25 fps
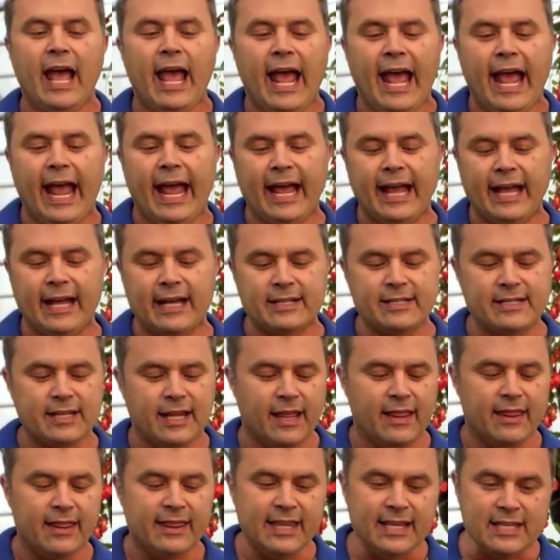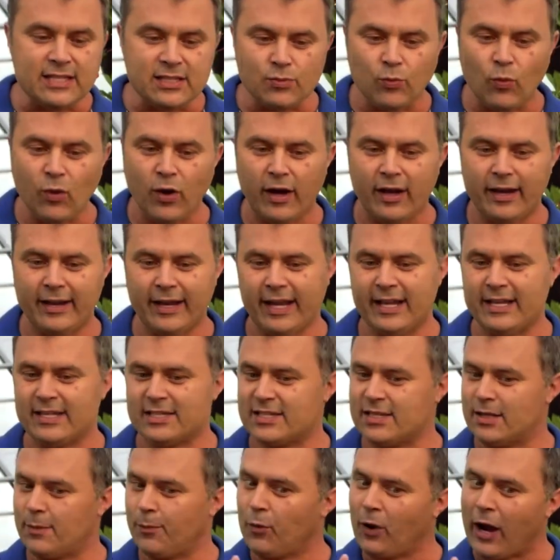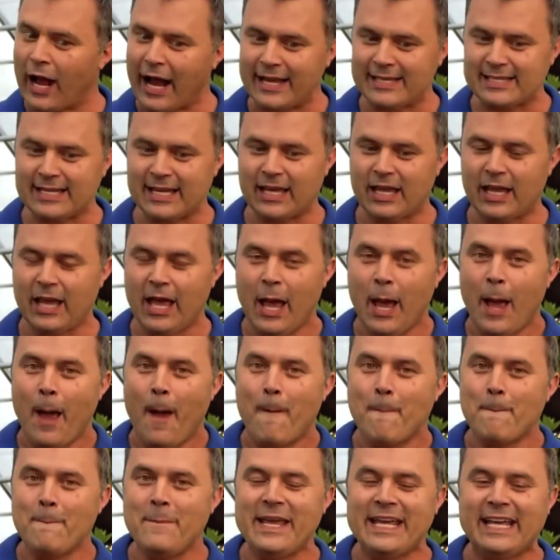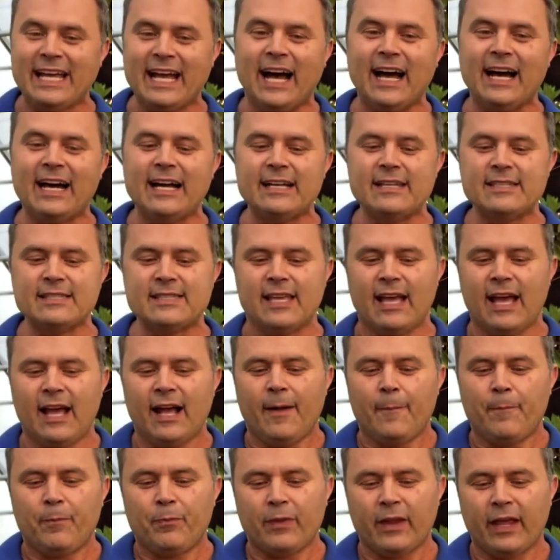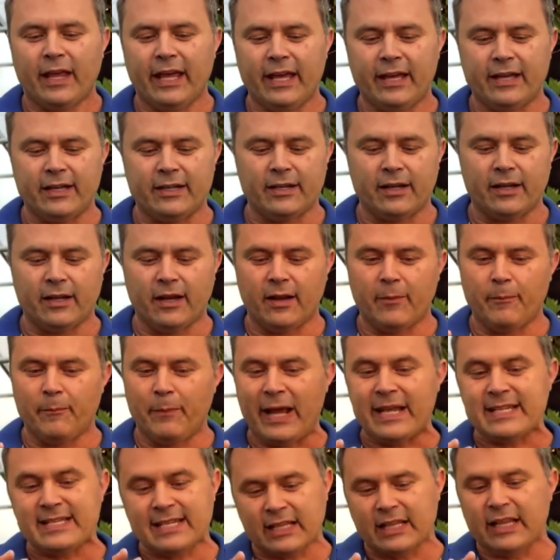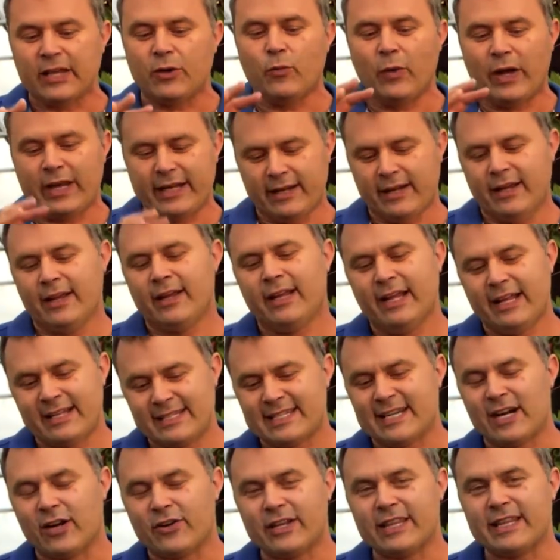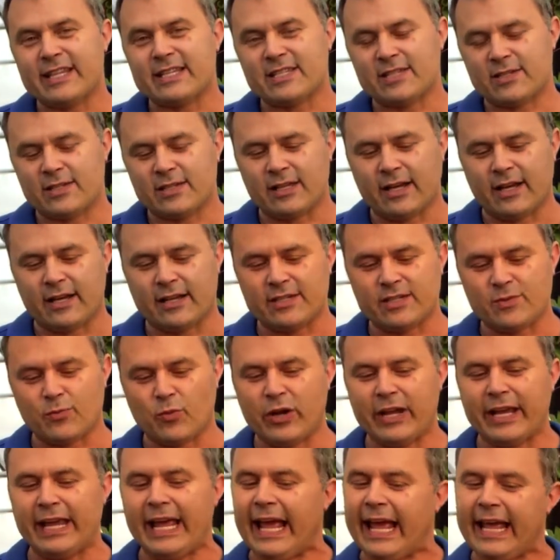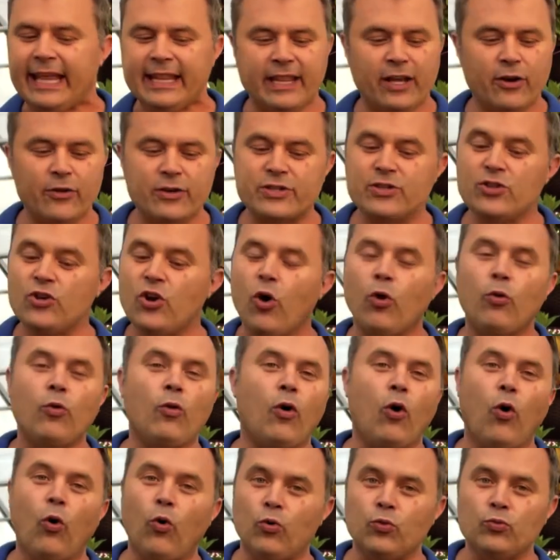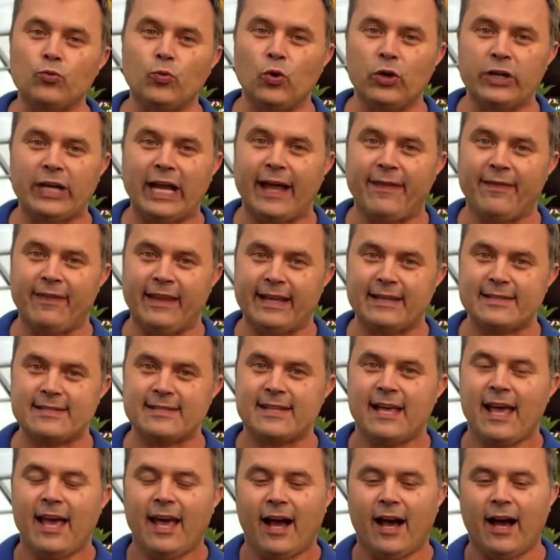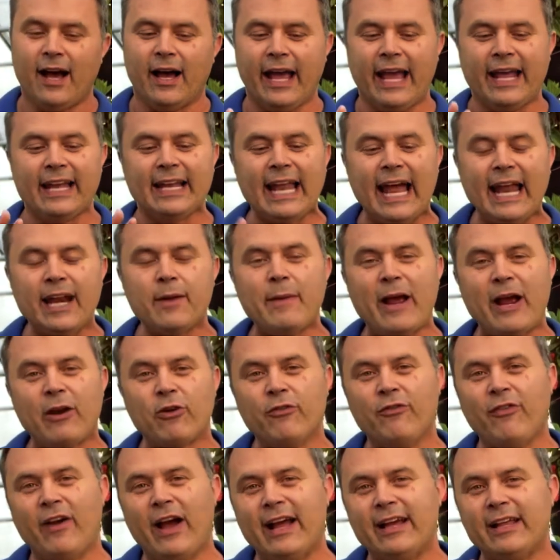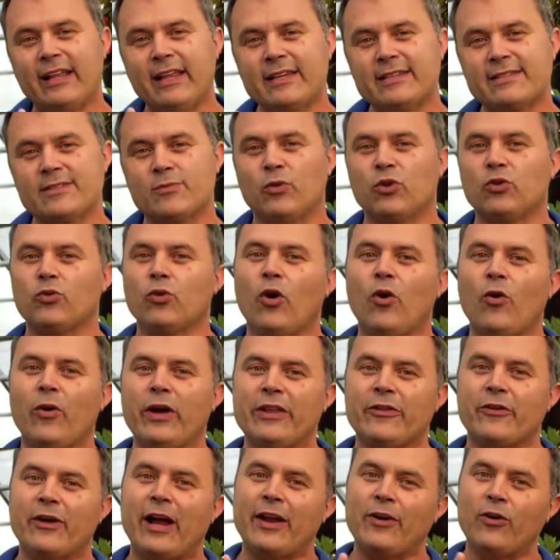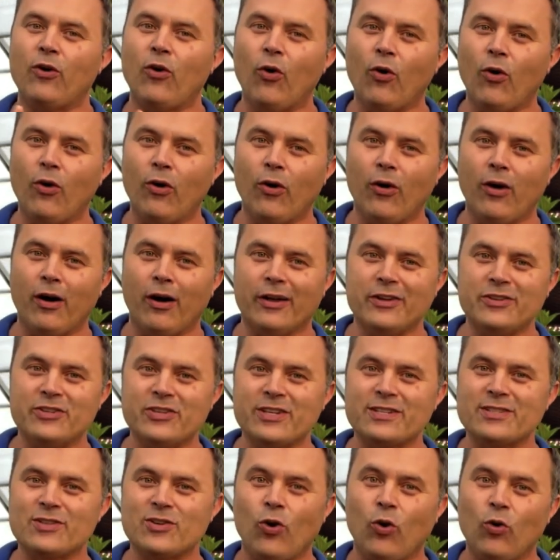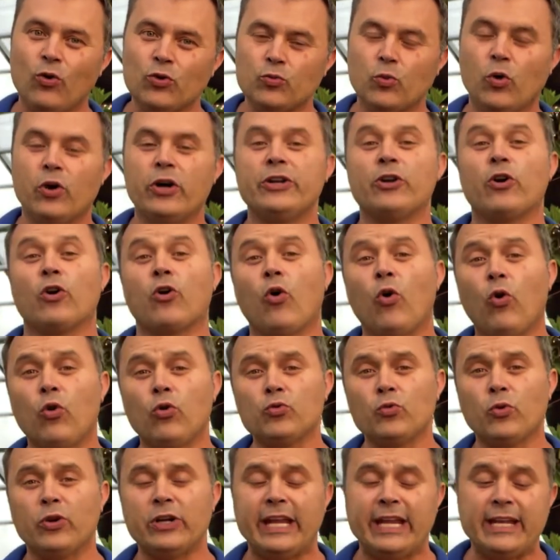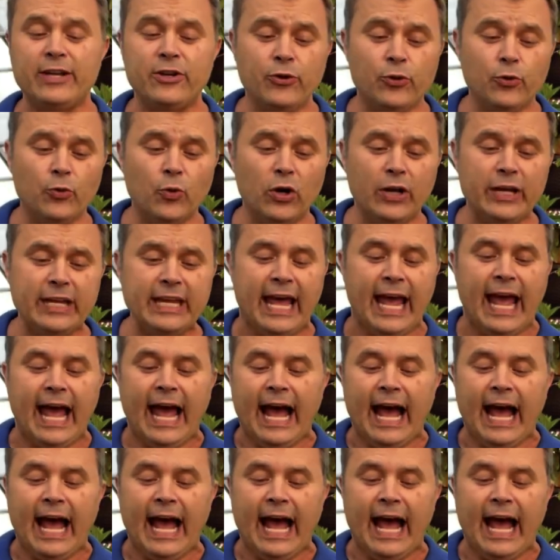And this one is surprising because it basically, when it started this spring, there is no old wood on this. And a lot of macrophyllas will grow either on just old wood or old wood and new wood.